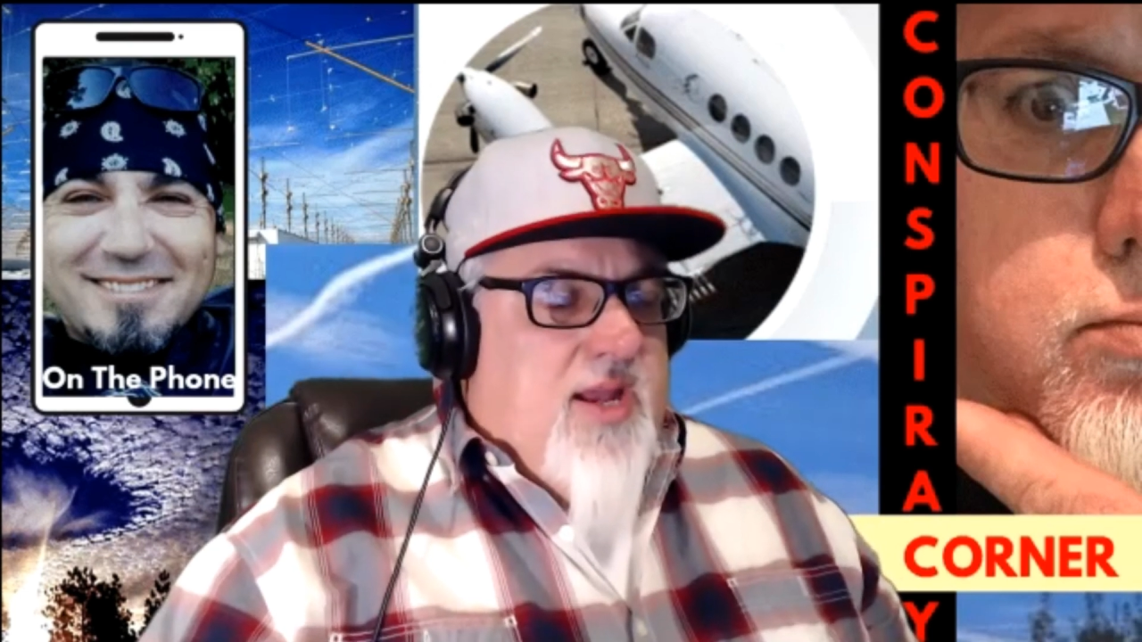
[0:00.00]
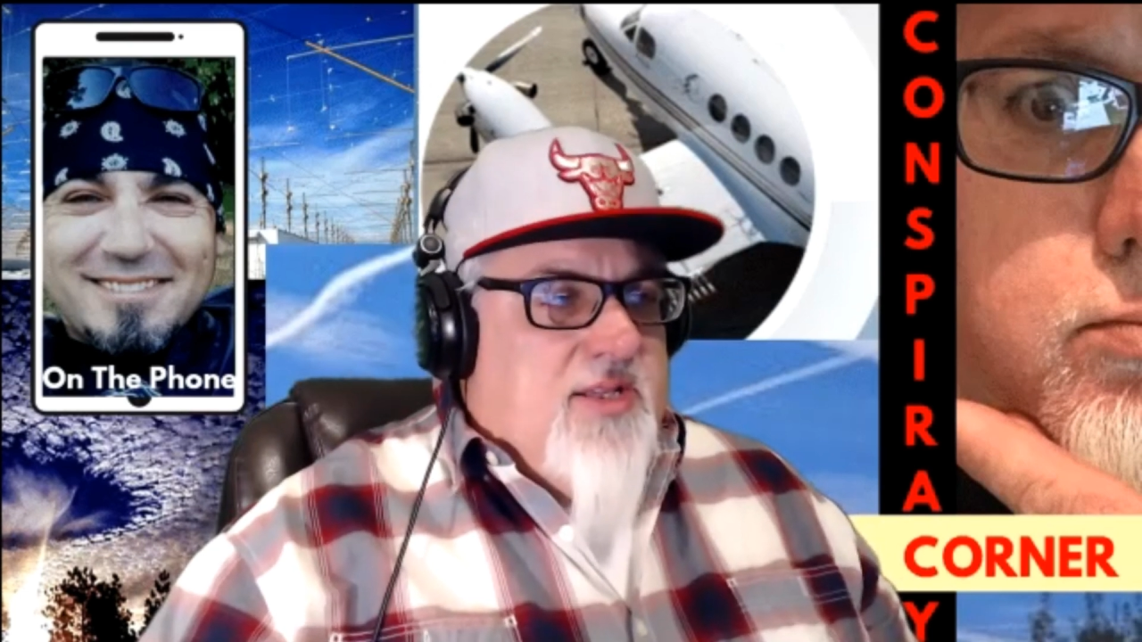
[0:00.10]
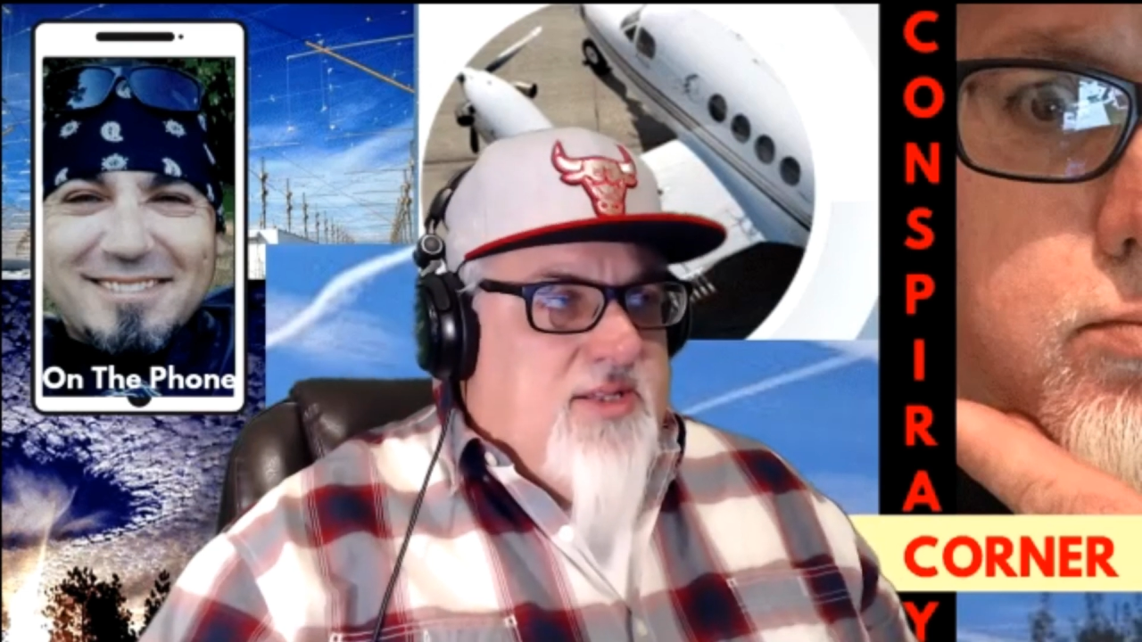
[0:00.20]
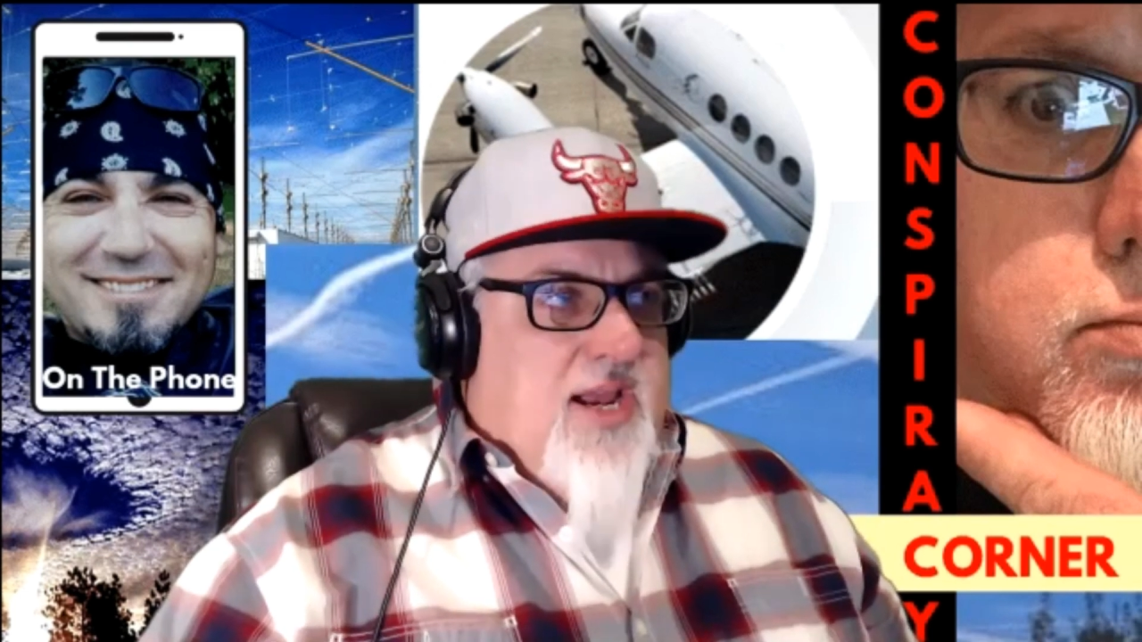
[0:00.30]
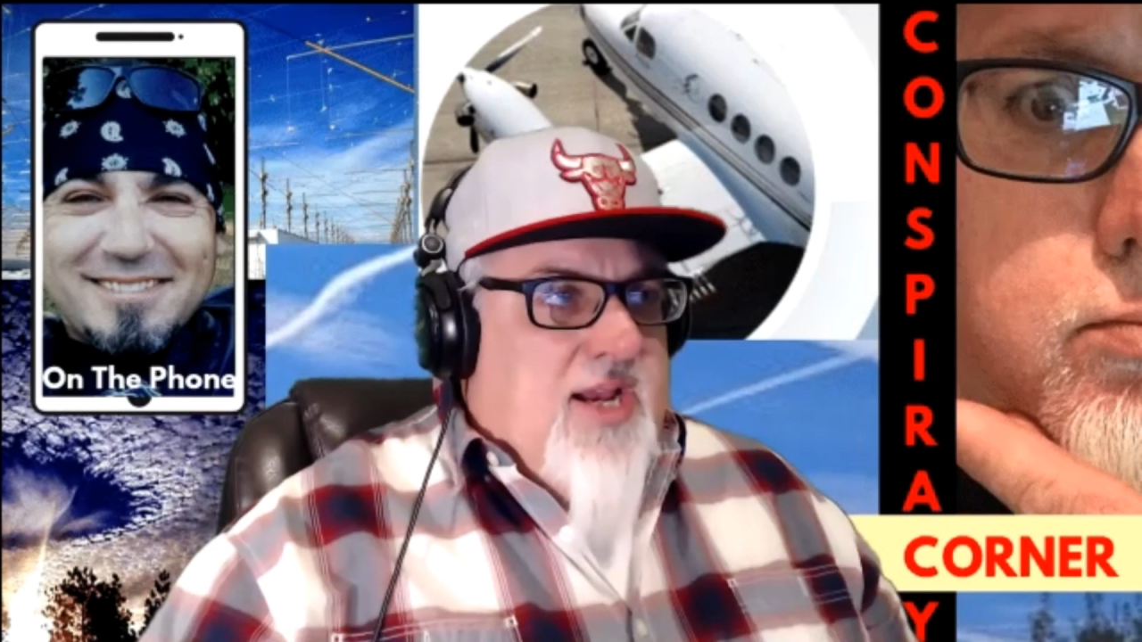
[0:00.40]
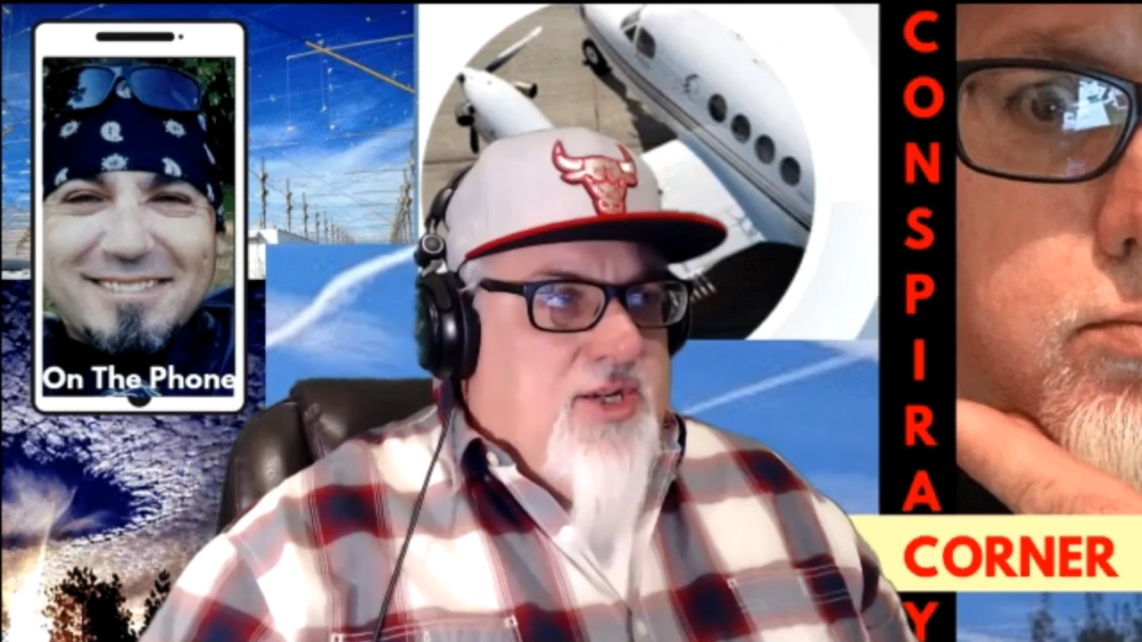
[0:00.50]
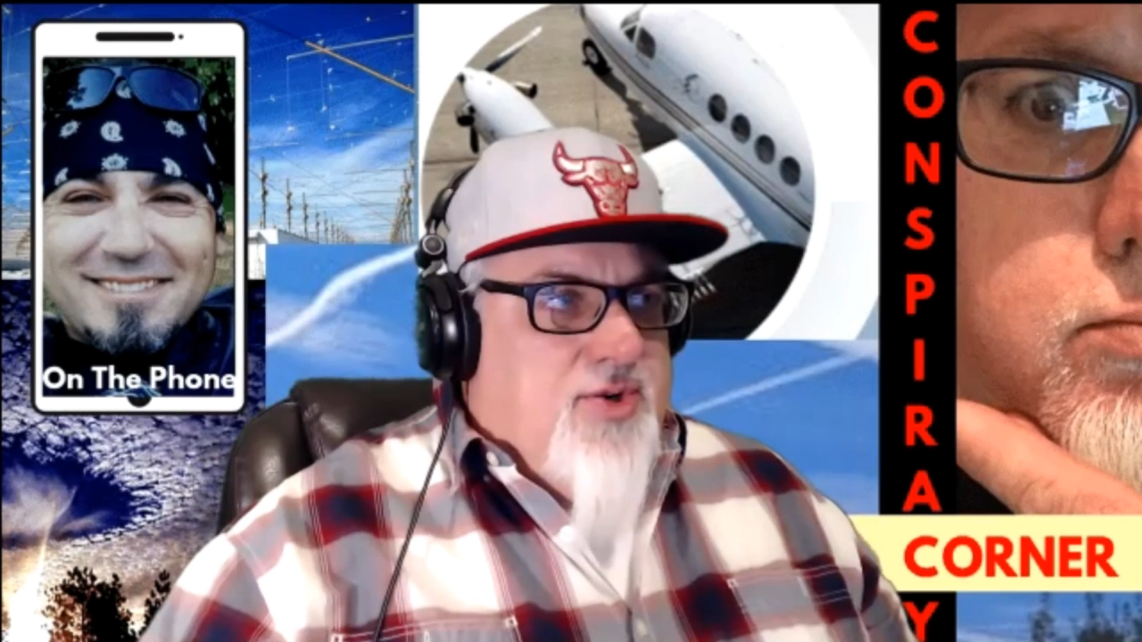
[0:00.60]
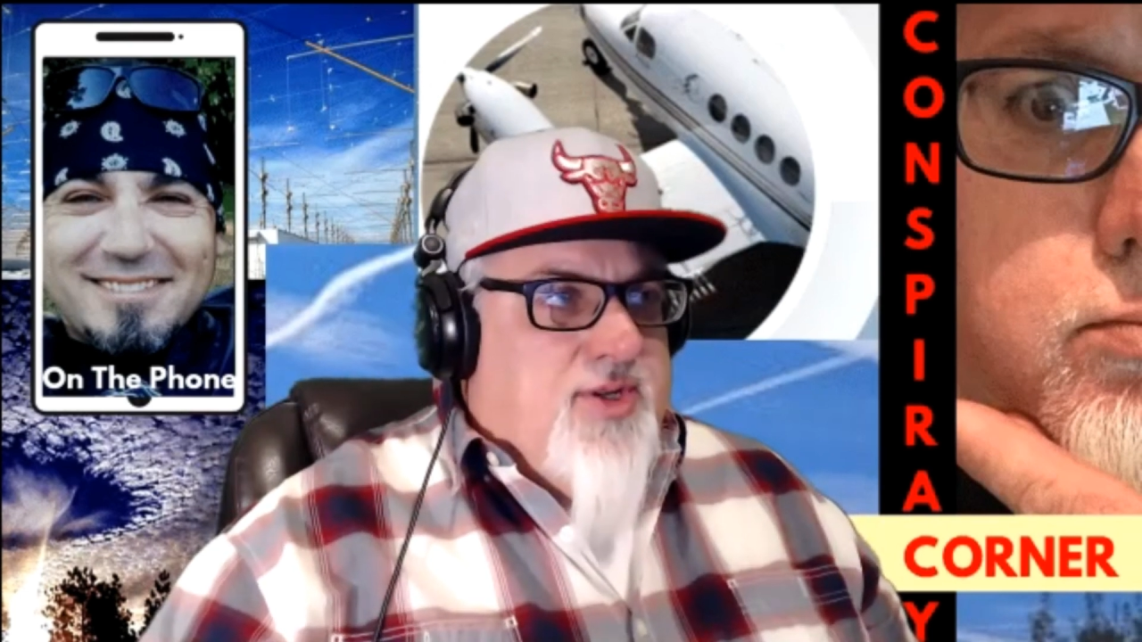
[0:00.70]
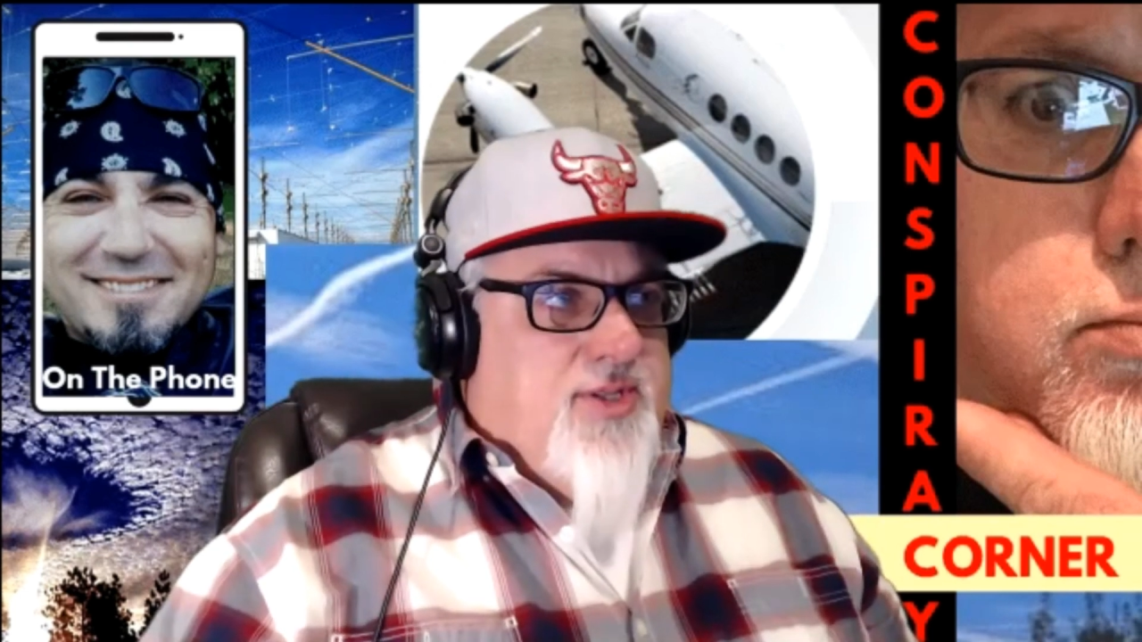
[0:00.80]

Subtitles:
It's dangerous.